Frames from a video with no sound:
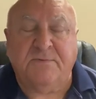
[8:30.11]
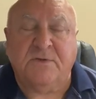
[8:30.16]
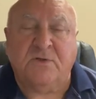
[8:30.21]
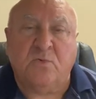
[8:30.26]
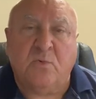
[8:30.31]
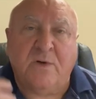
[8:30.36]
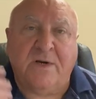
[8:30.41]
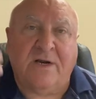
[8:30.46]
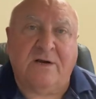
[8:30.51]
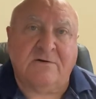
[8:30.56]

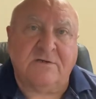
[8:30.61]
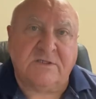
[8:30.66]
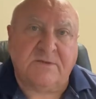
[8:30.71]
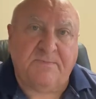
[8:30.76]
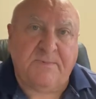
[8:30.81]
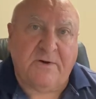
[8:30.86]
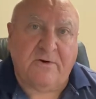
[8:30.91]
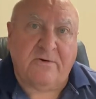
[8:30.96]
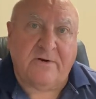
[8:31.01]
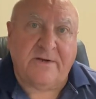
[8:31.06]
between our
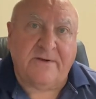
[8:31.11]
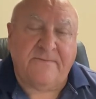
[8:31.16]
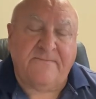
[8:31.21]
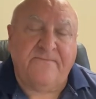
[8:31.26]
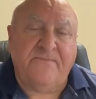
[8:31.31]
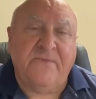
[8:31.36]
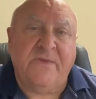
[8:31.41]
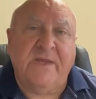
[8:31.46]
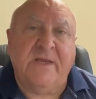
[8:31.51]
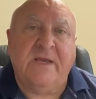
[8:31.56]
spirit
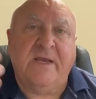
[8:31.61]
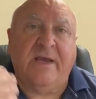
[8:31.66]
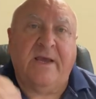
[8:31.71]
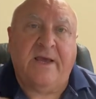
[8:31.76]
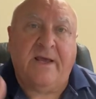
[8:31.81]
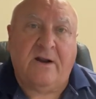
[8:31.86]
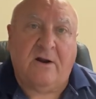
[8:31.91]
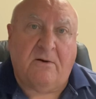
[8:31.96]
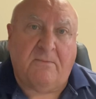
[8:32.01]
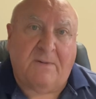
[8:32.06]

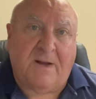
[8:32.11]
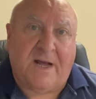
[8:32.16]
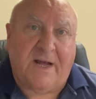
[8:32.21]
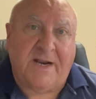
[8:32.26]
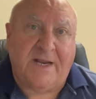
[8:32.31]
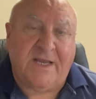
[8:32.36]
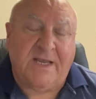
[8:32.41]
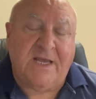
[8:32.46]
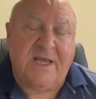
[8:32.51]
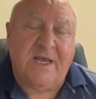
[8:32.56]
and our
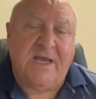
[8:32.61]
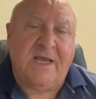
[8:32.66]
body.